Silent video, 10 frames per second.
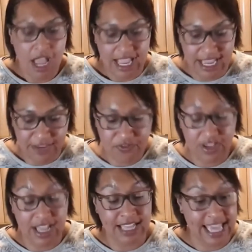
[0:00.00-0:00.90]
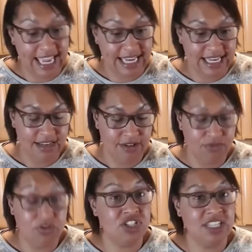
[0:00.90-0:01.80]
If, again,
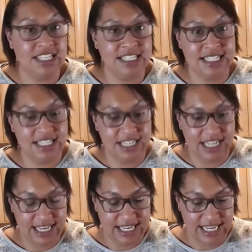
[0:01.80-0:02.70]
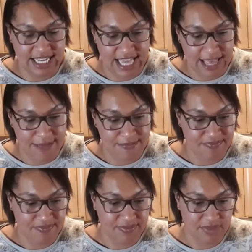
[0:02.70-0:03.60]
which this isn't in
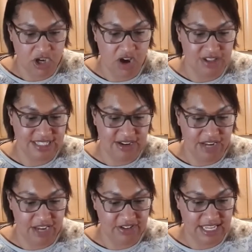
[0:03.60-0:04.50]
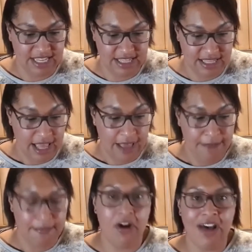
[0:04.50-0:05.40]
the, you can't download it,
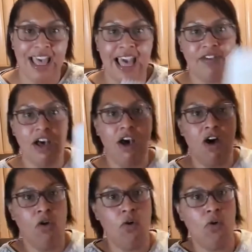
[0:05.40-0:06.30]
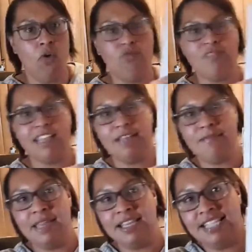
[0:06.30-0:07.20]
but I have a whole
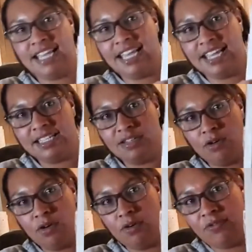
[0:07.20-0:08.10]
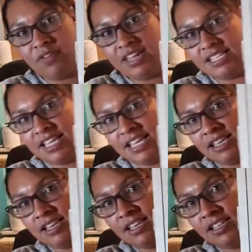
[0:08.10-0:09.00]
recommended
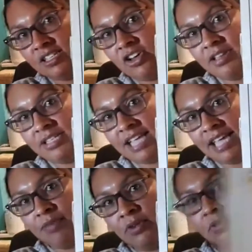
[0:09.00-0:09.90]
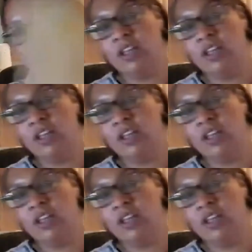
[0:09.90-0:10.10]
feeding timetable.